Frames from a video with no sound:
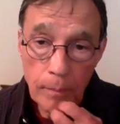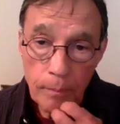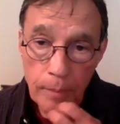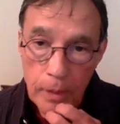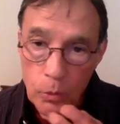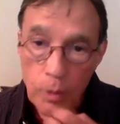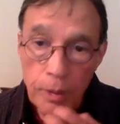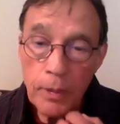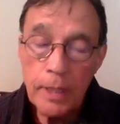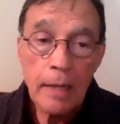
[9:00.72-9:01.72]
because we're
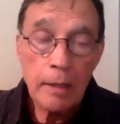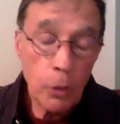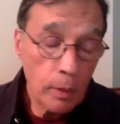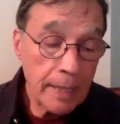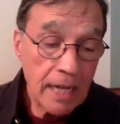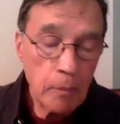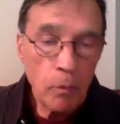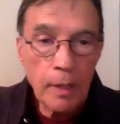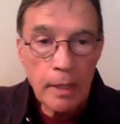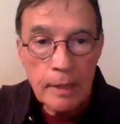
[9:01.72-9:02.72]
the only
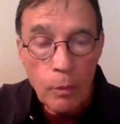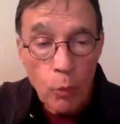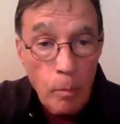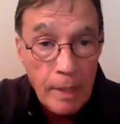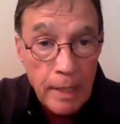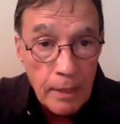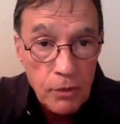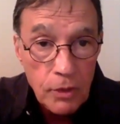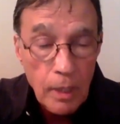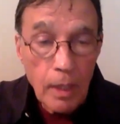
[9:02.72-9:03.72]
animal that
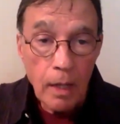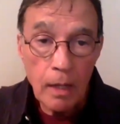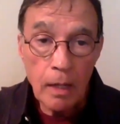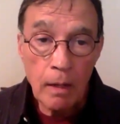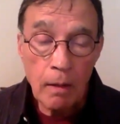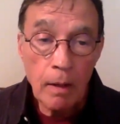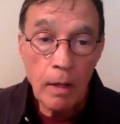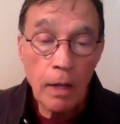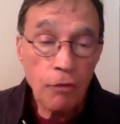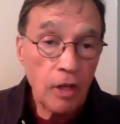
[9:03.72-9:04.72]
ruminates.
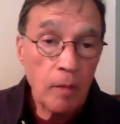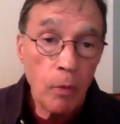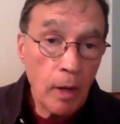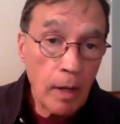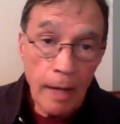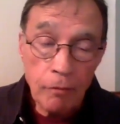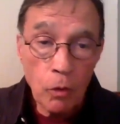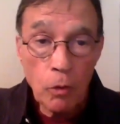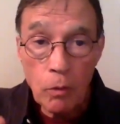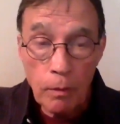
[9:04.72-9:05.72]
A zebra,
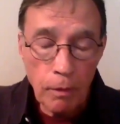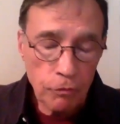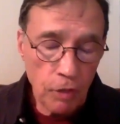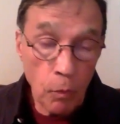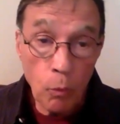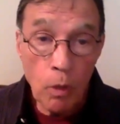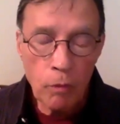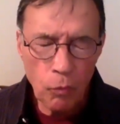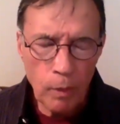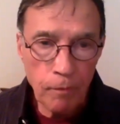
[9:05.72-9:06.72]
after the zebra
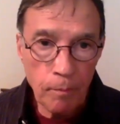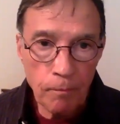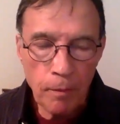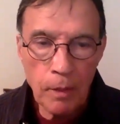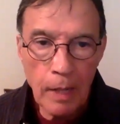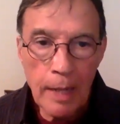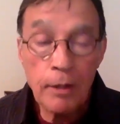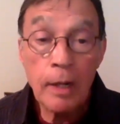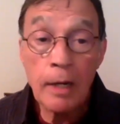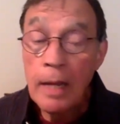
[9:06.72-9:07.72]
runs away from the
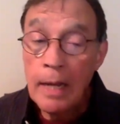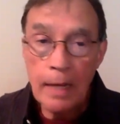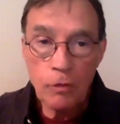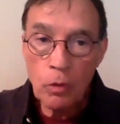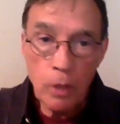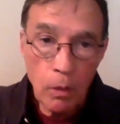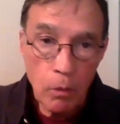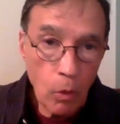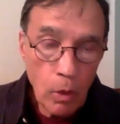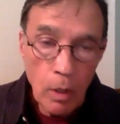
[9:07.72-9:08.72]
lion and has all the
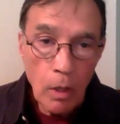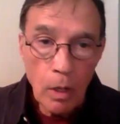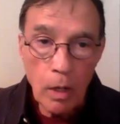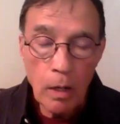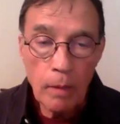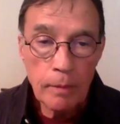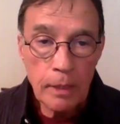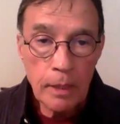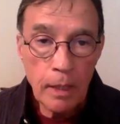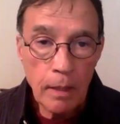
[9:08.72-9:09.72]

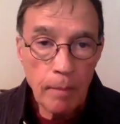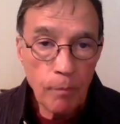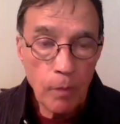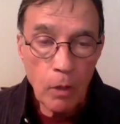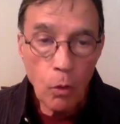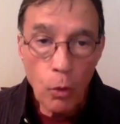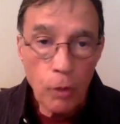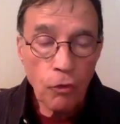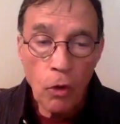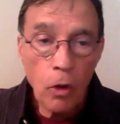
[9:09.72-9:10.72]

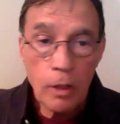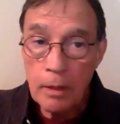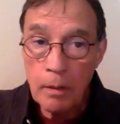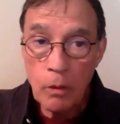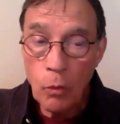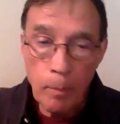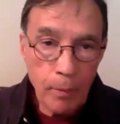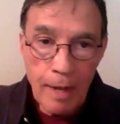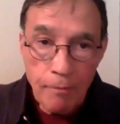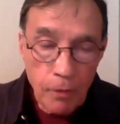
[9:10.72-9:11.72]
cortisol and
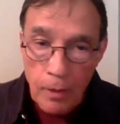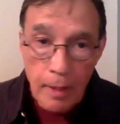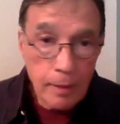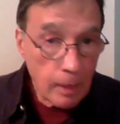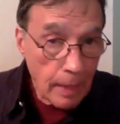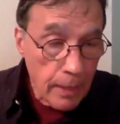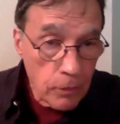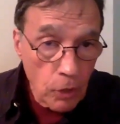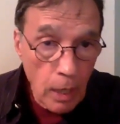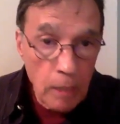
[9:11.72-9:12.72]
norepinephrine, and all that, the
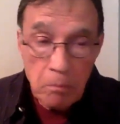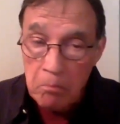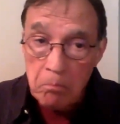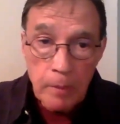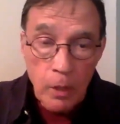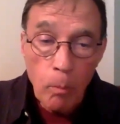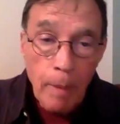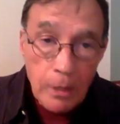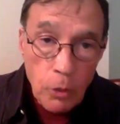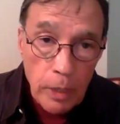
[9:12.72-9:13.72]
lion's gone, they go
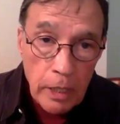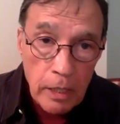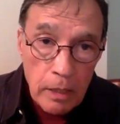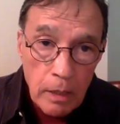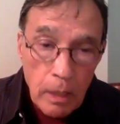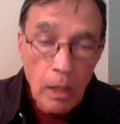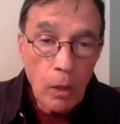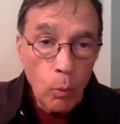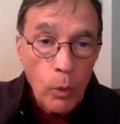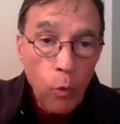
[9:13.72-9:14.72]
back to eating.
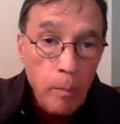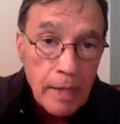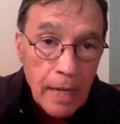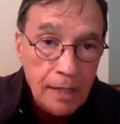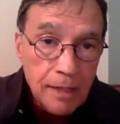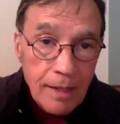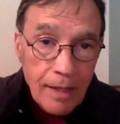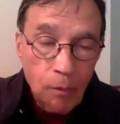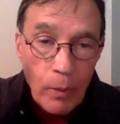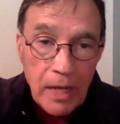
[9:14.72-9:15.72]
We ruminate,
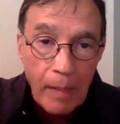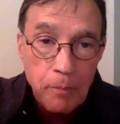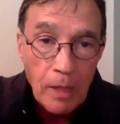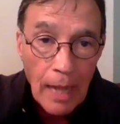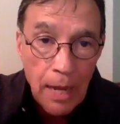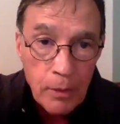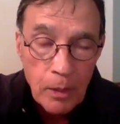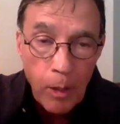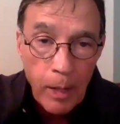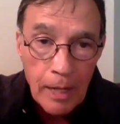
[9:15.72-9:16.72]
we keep the lion
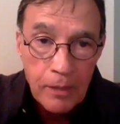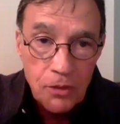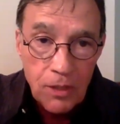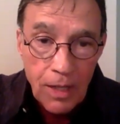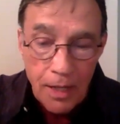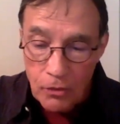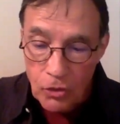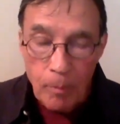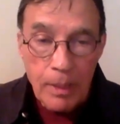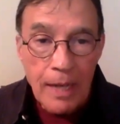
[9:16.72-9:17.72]
in our heads.
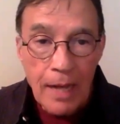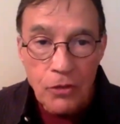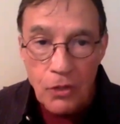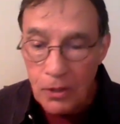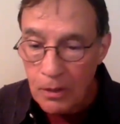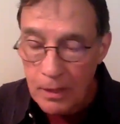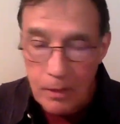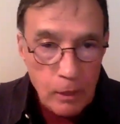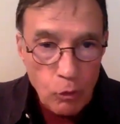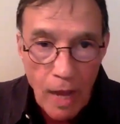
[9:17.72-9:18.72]
Somebody has
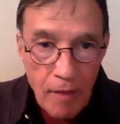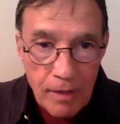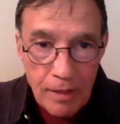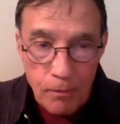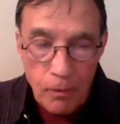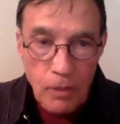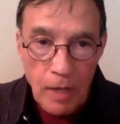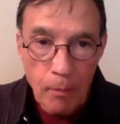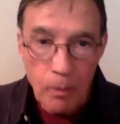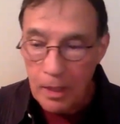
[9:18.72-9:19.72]
a driving, for
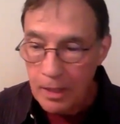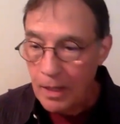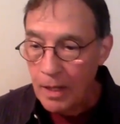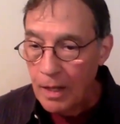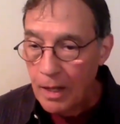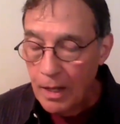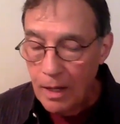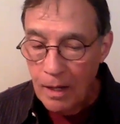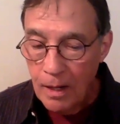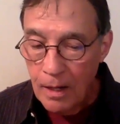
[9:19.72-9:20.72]
example,
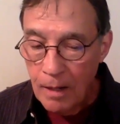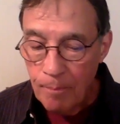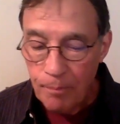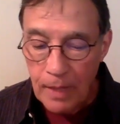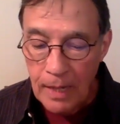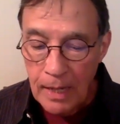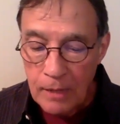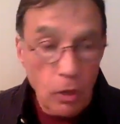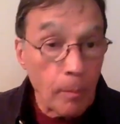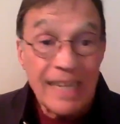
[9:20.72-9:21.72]
and
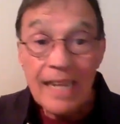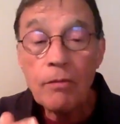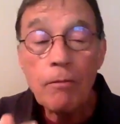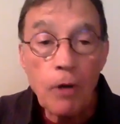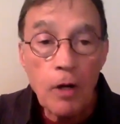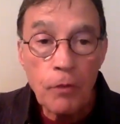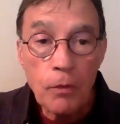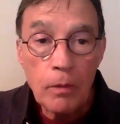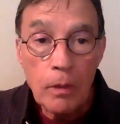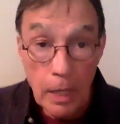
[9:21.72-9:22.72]
somebody gets in front of
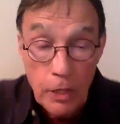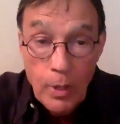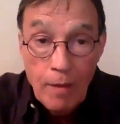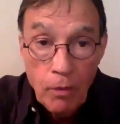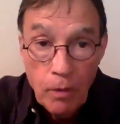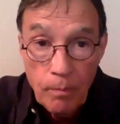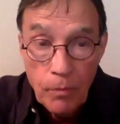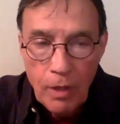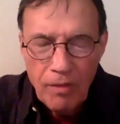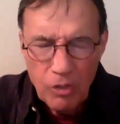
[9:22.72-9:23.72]
you and you have a
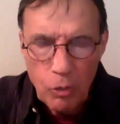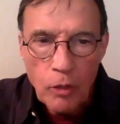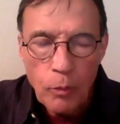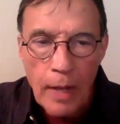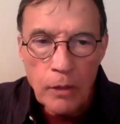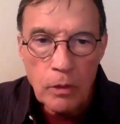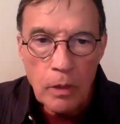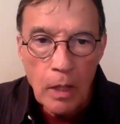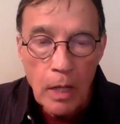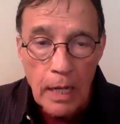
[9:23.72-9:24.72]
stress
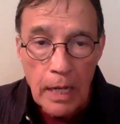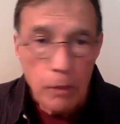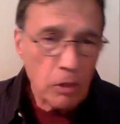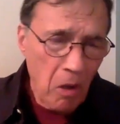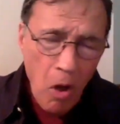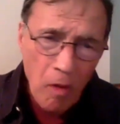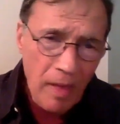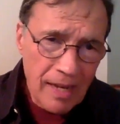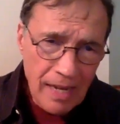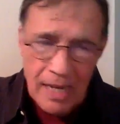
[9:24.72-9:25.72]
reaction and you say, oh,
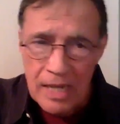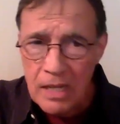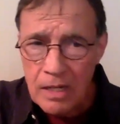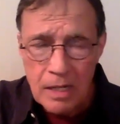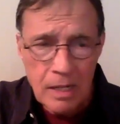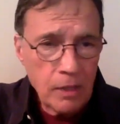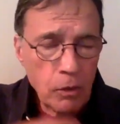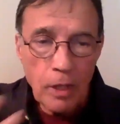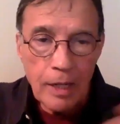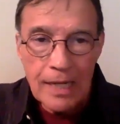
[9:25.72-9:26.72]
that idiot, and
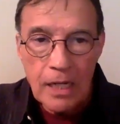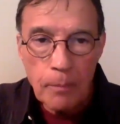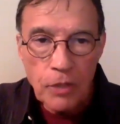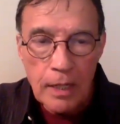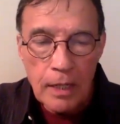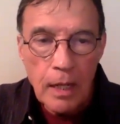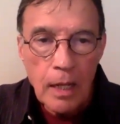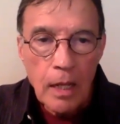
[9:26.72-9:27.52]
you start getting upset.